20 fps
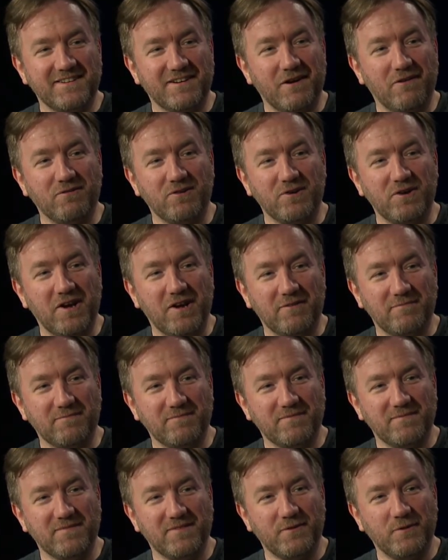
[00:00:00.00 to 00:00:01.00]
covered up
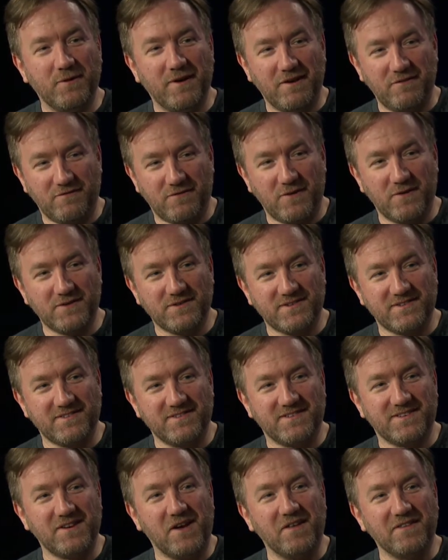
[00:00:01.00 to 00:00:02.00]
when I first
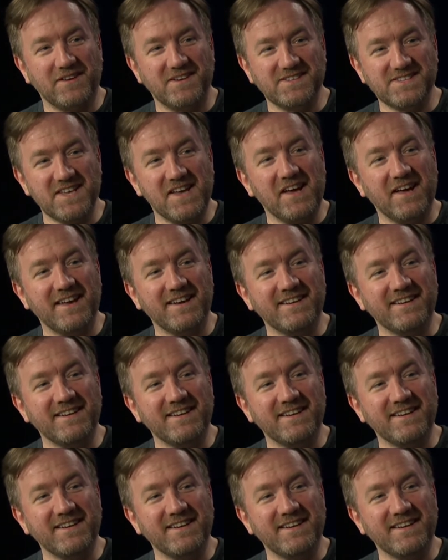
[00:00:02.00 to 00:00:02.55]
saw the design.